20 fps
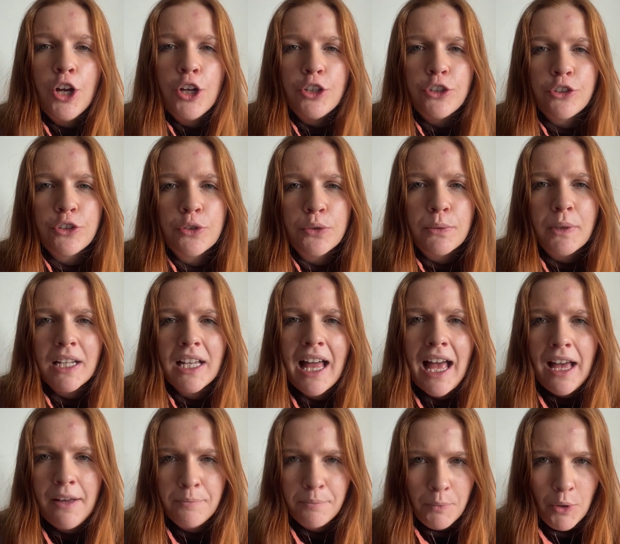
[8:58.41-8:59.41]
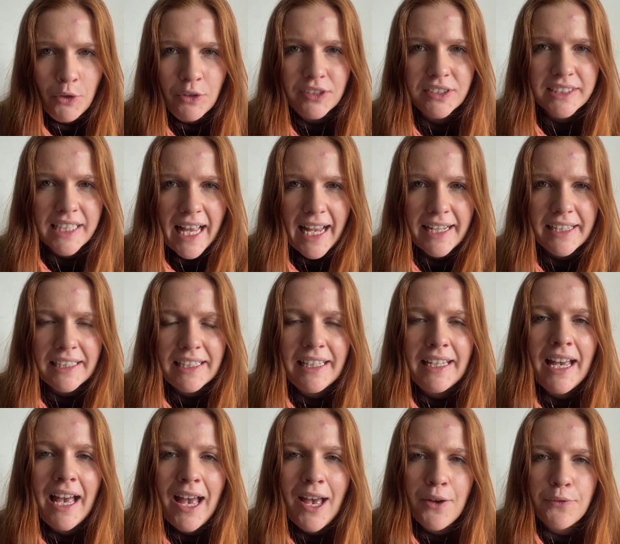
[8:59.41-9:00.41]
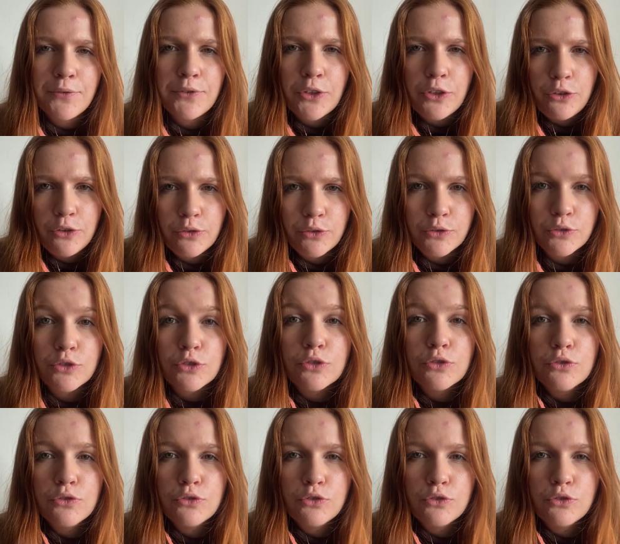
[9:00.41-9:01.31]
you will most likely have to use